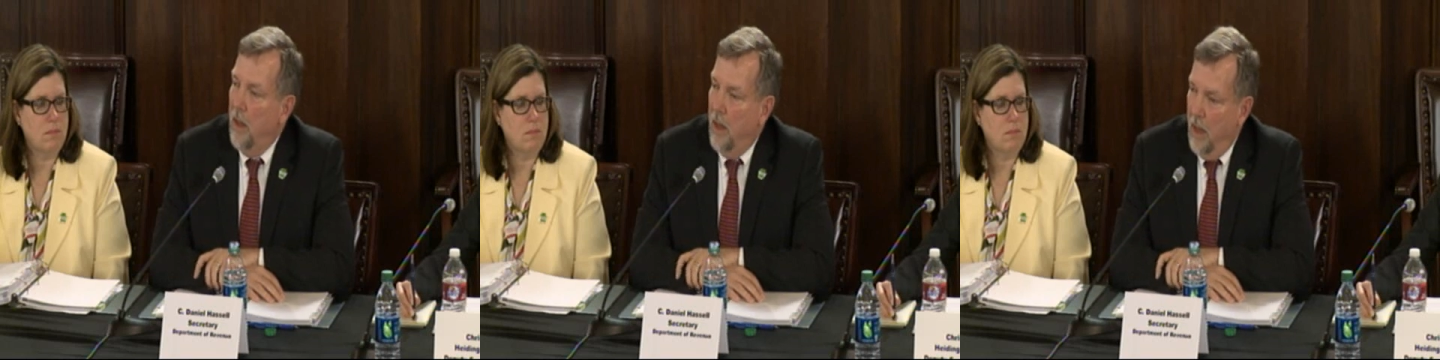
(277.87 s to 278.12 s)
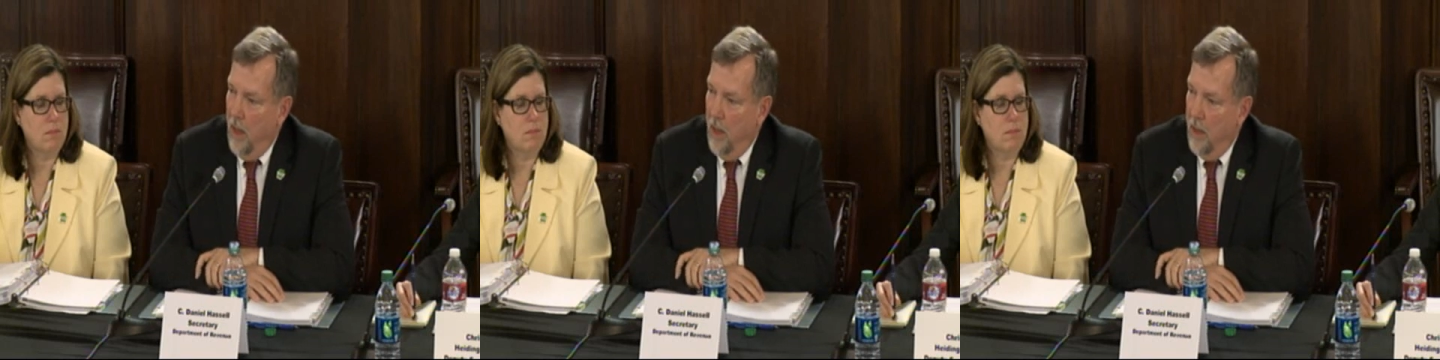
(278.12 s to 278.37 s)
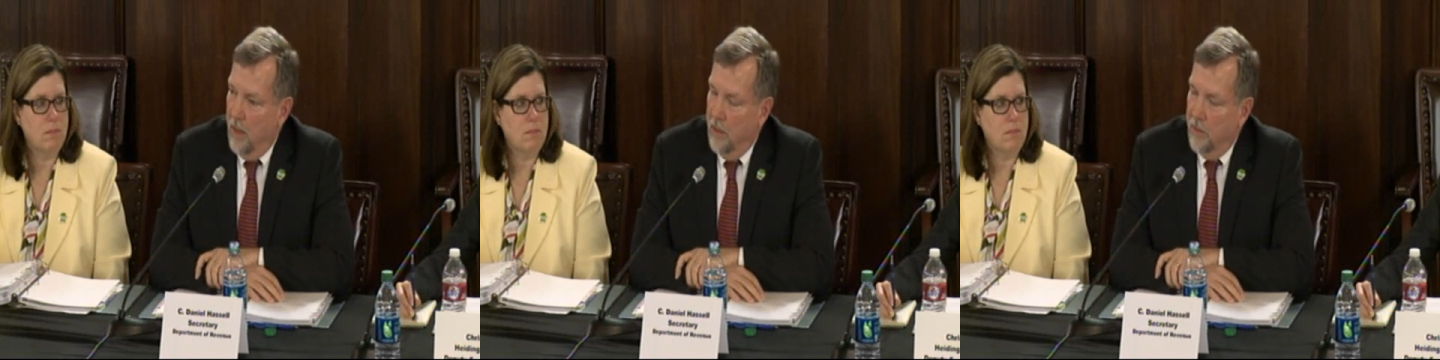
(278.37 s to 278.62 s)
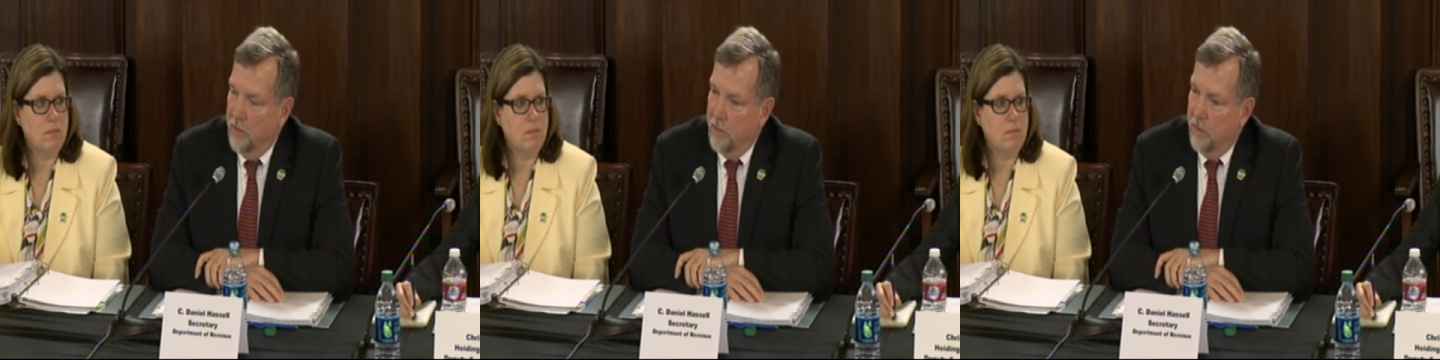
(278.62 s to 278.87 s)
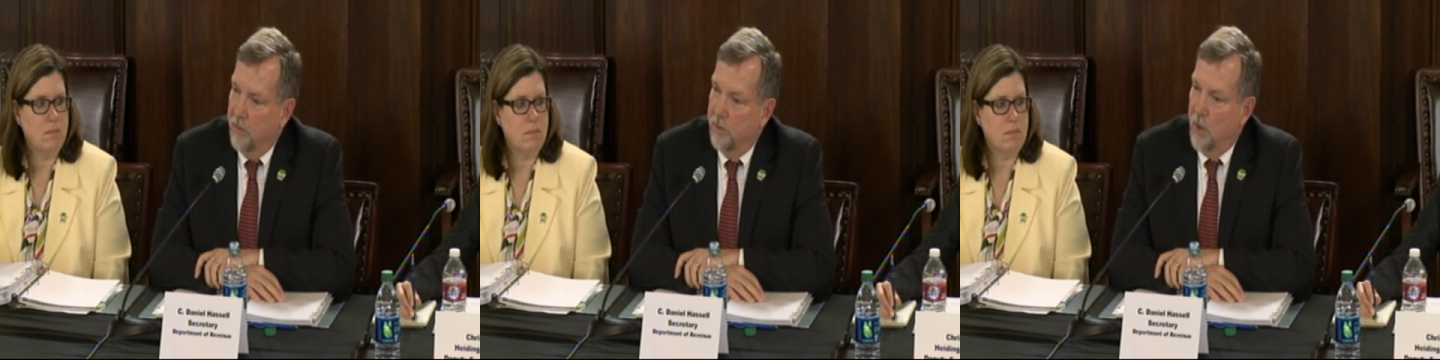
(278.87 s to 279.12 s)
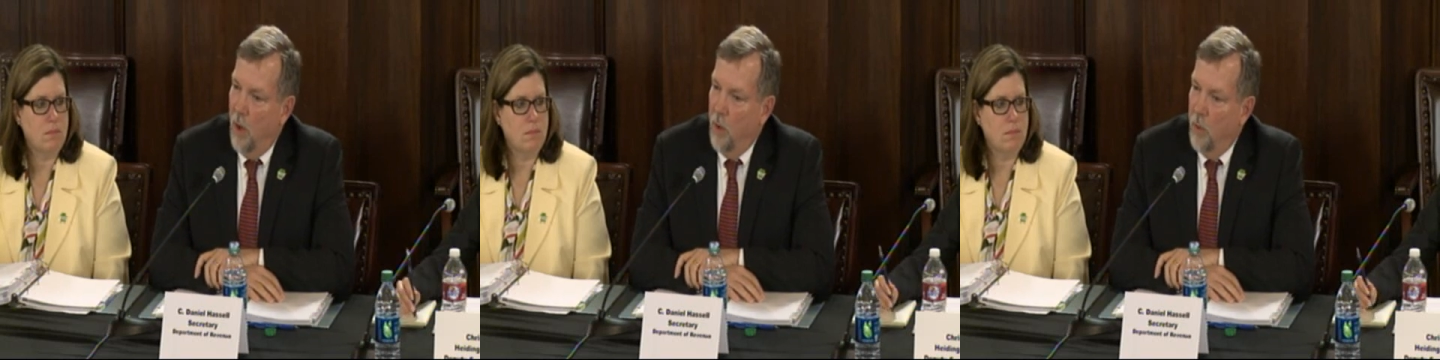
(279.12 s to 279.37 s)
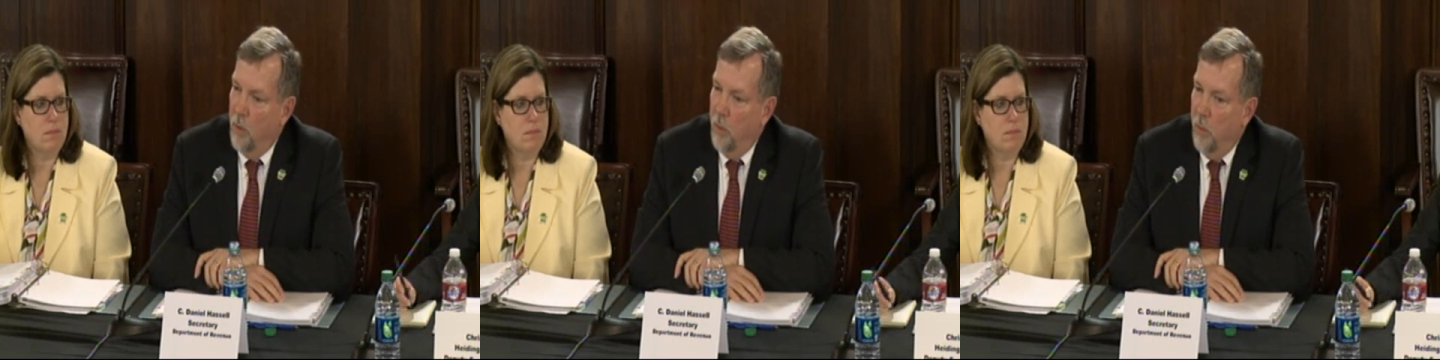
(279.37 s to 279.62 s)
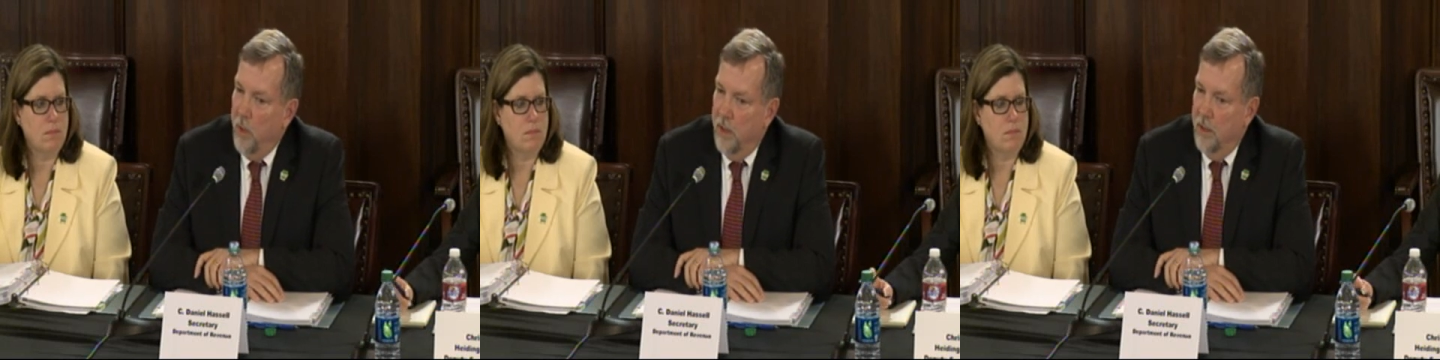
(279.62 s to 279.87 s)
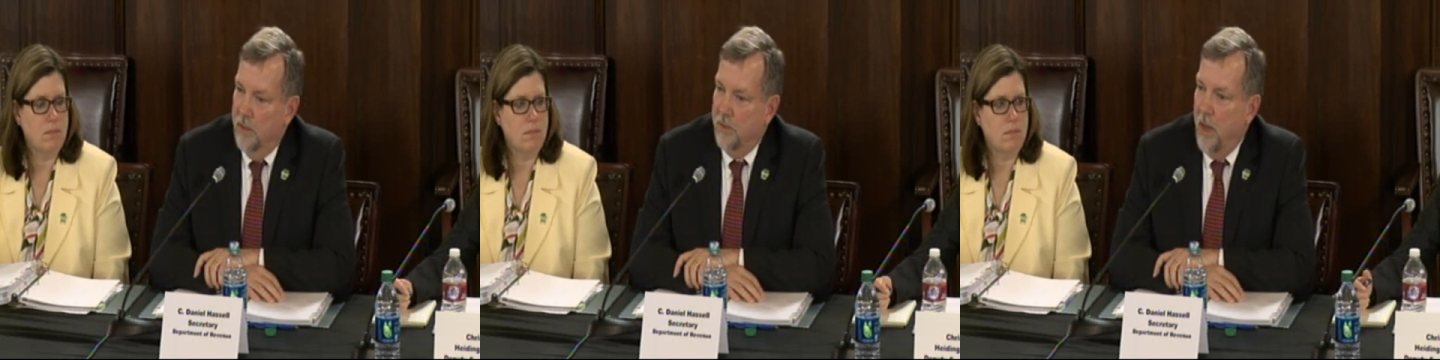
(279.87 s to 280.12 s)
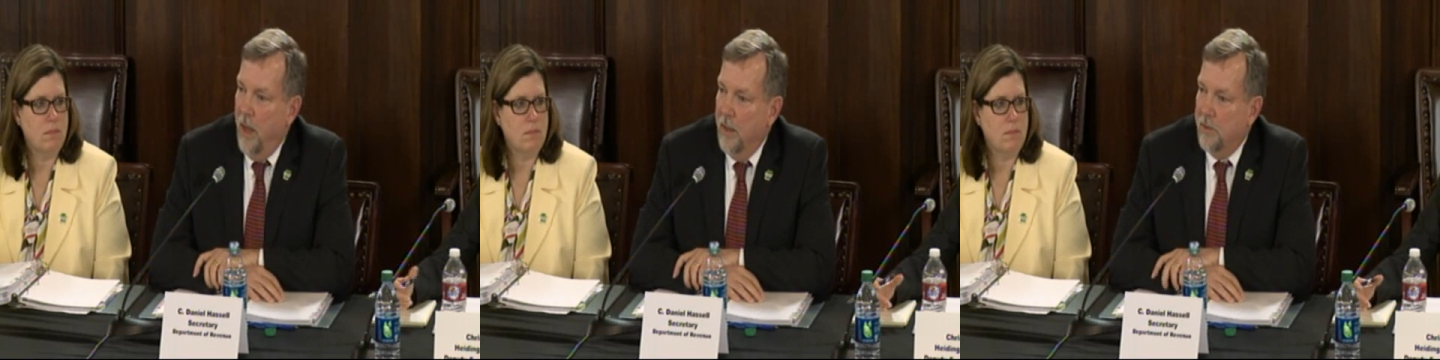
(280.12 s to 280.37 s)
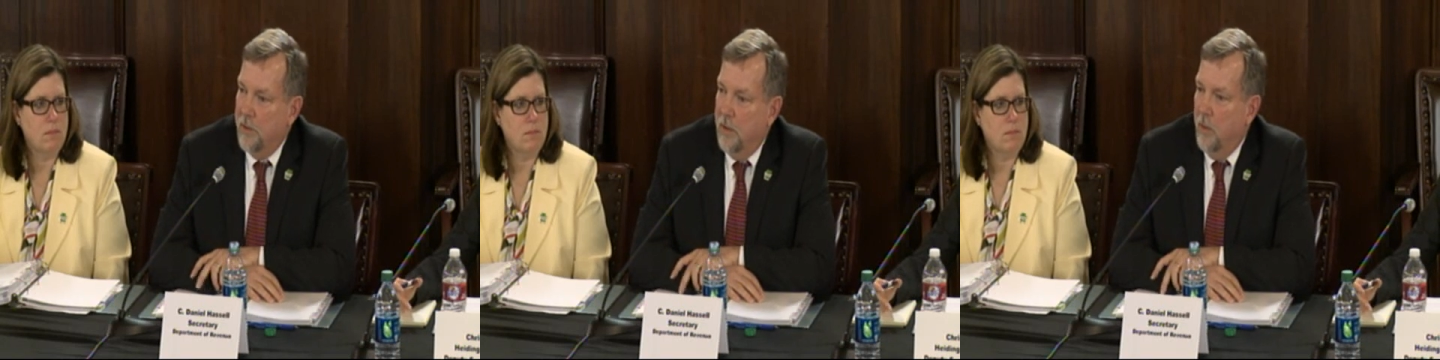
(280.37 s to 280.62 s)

Speaker 1: And so in this case,